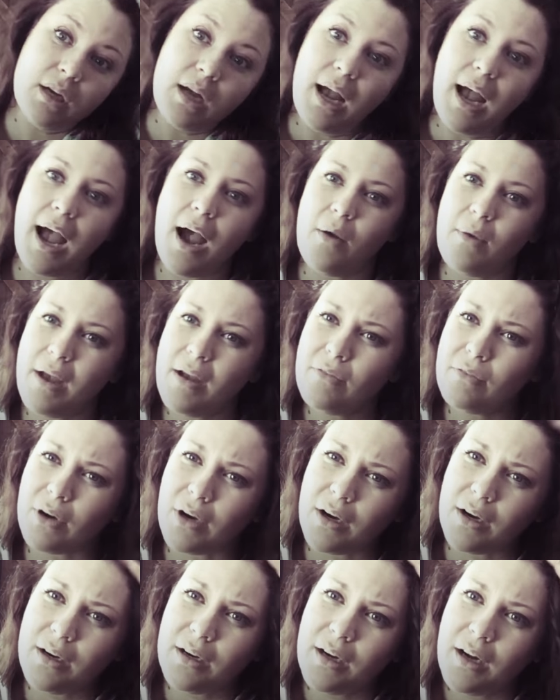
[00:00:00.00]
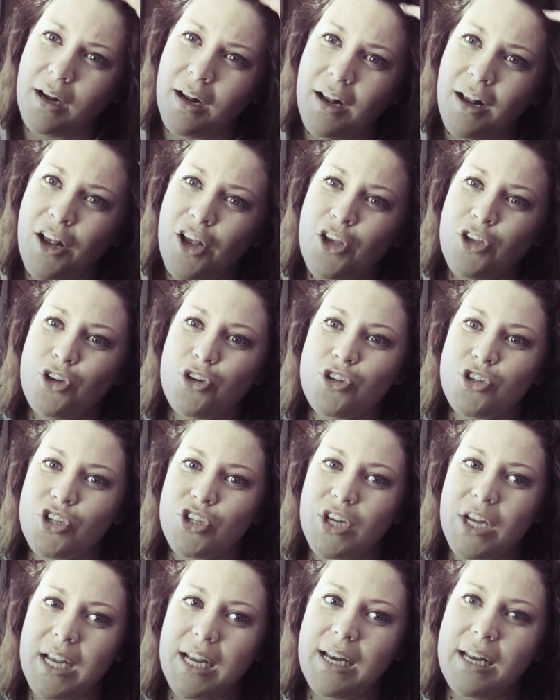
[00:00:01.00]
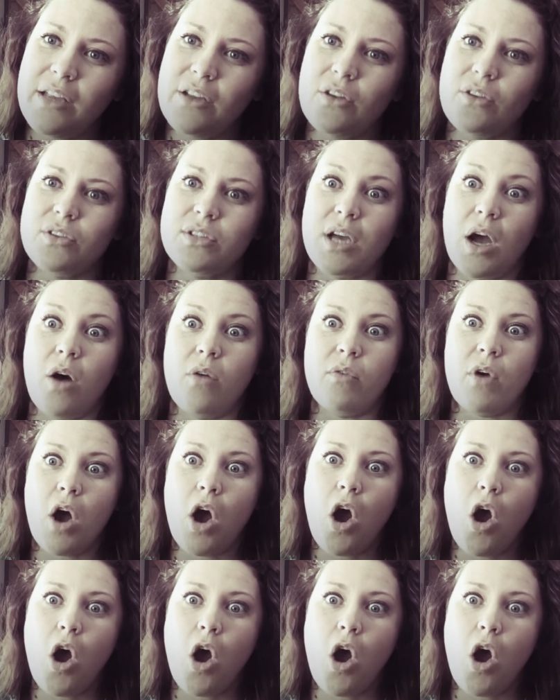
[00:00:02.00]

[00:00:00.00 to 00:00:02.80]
However, you're cheating yourself